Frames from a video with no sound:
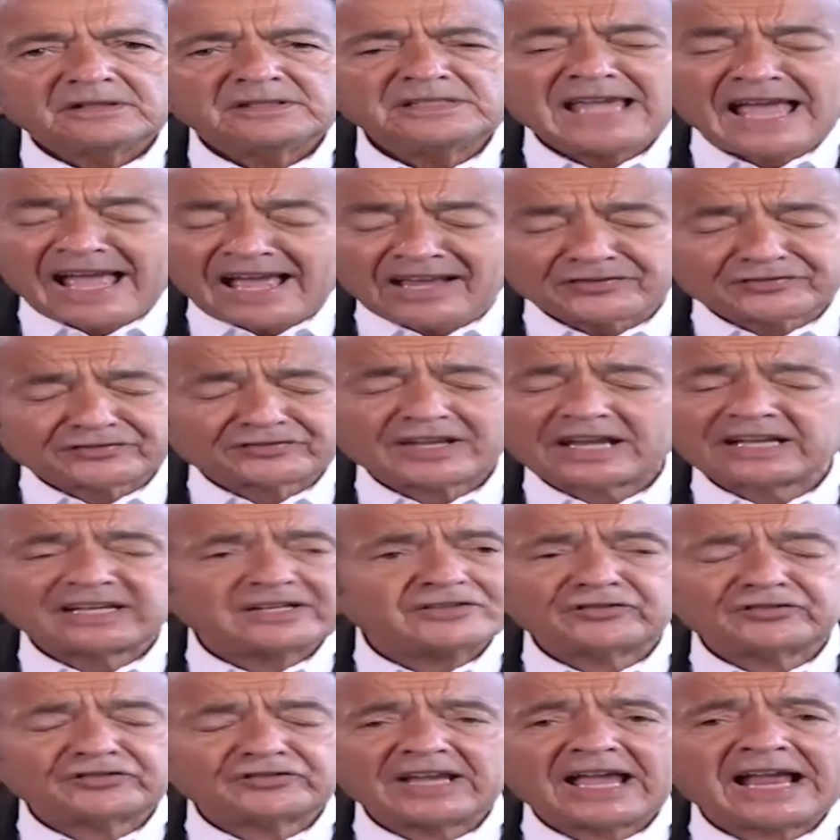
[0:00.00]
Yes, I
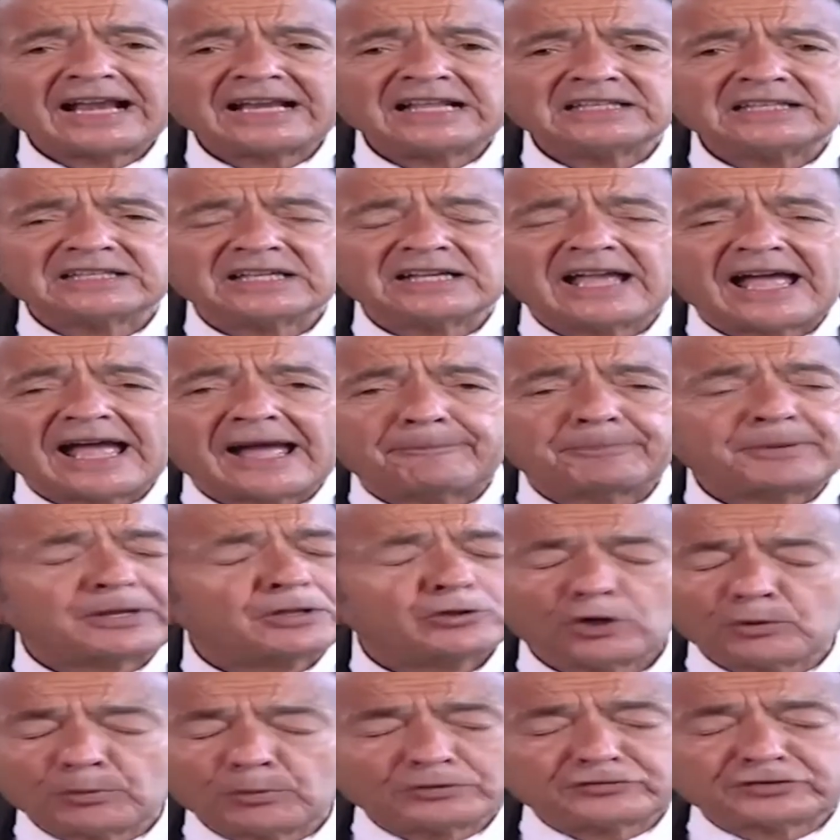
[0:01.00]
could see anything happening.
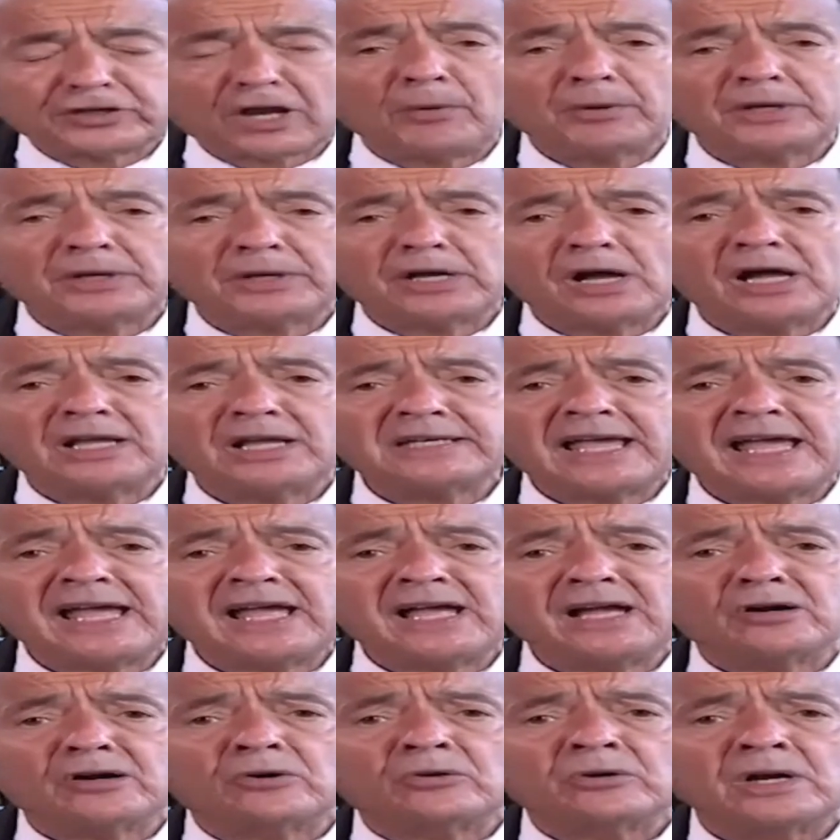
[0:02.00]
Look what's going on
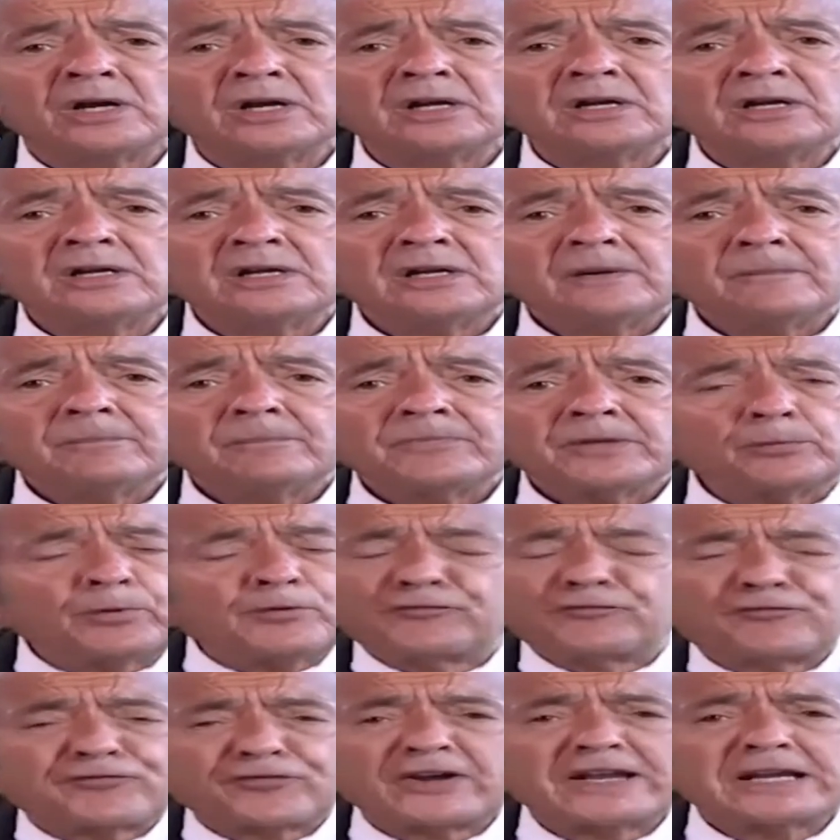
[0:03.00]
now. With
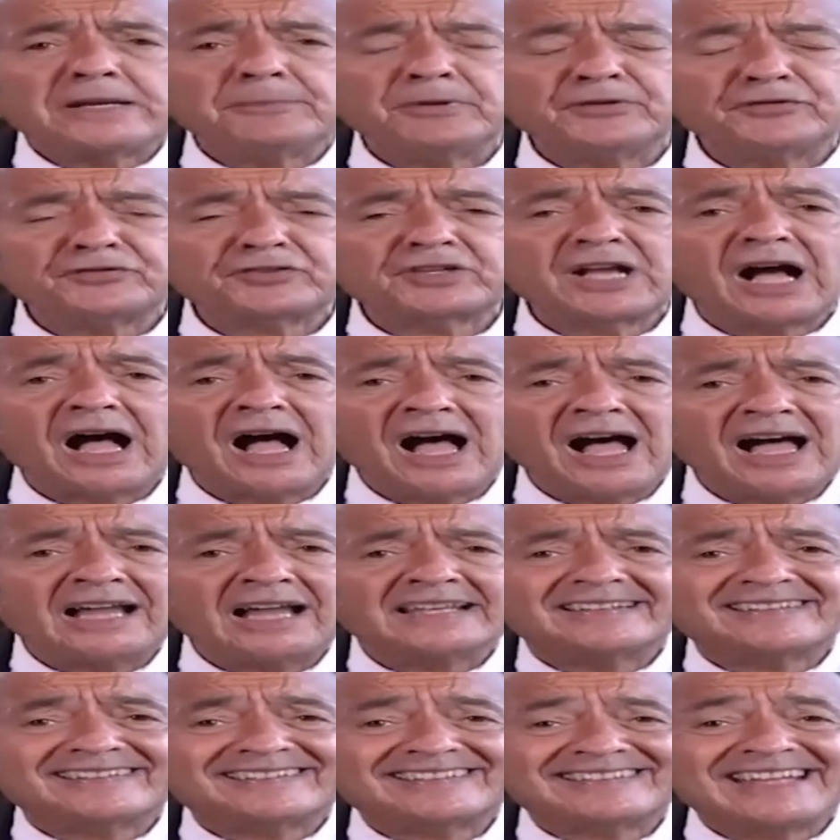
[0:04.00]
freedom is gone.
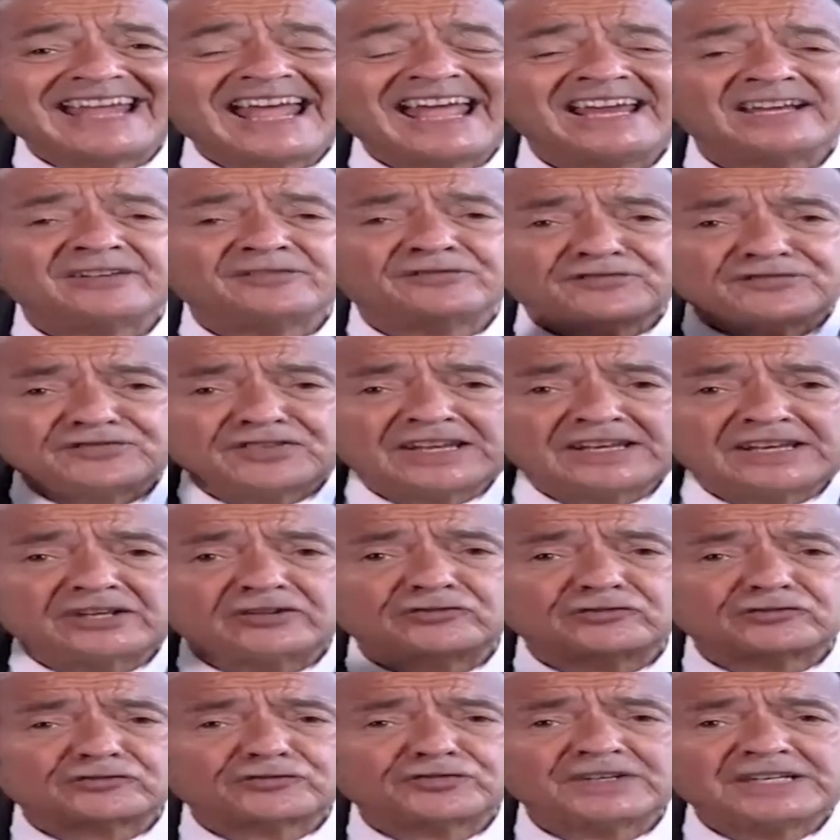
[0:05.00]
It's dead,
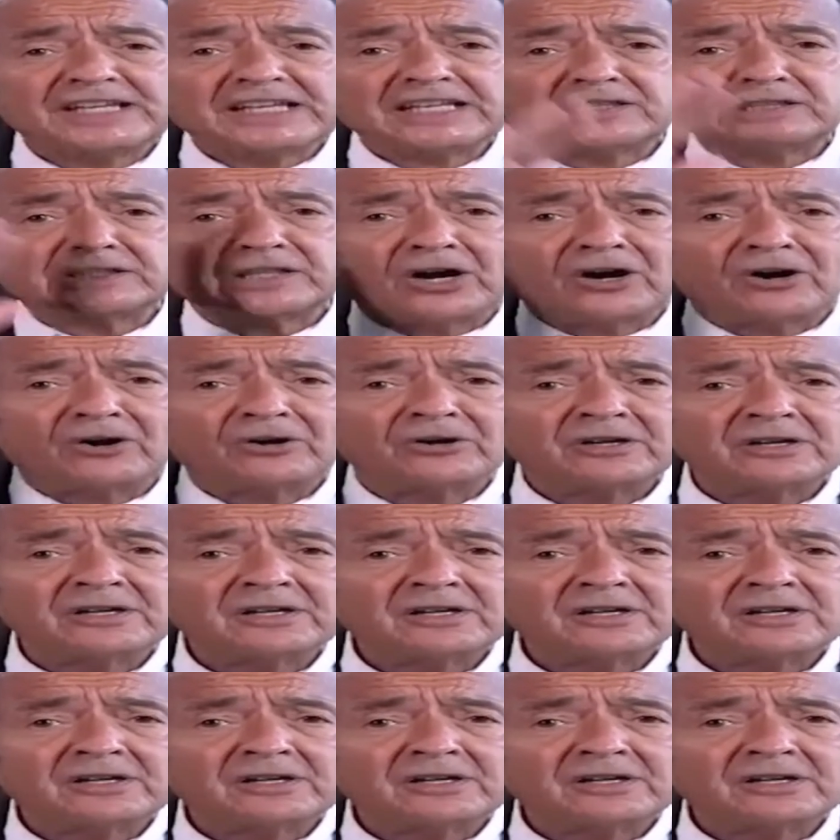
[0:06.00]
finished, finito.